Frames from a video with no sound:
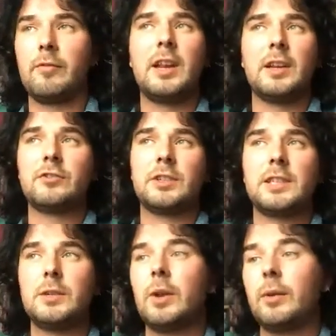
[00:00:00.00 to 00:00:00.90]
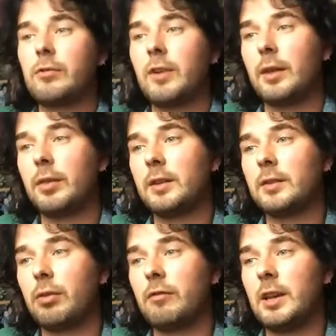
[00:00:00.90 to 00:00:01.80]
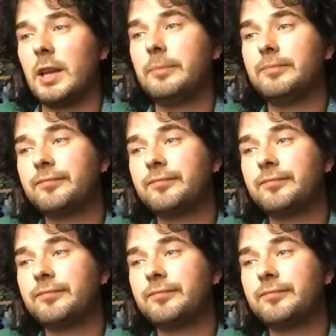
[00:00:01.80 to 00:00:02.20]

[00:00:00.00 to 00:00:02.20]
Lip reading: really interested in when I'm creating things in 3D.